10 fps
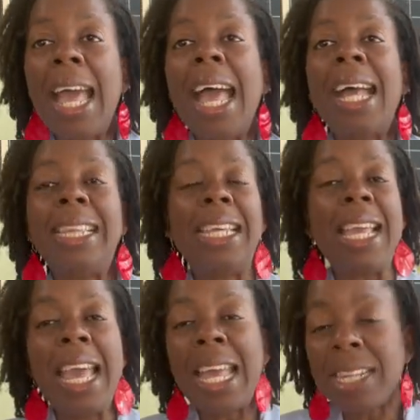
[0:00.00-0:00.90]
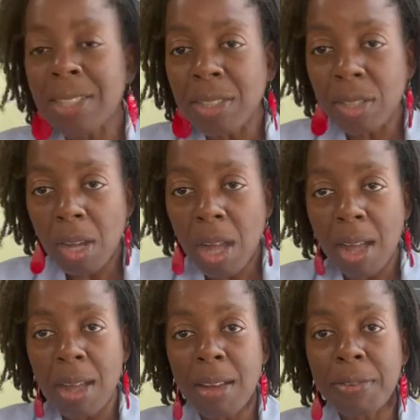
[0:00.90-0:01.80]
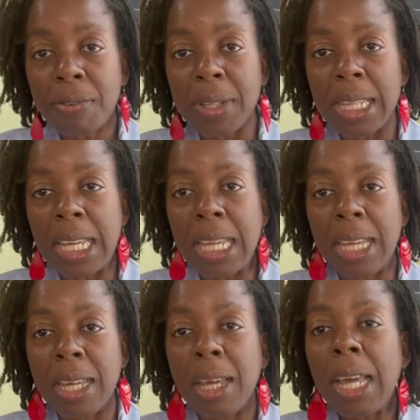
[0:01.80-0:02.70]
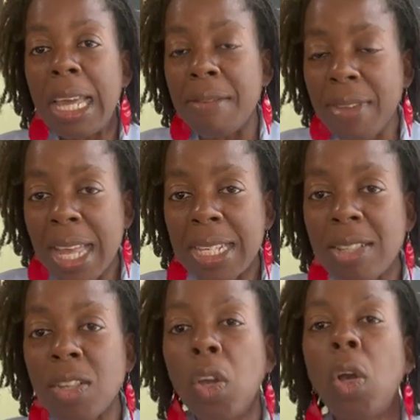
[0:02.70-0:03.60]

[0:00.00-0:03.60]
At the end of the event,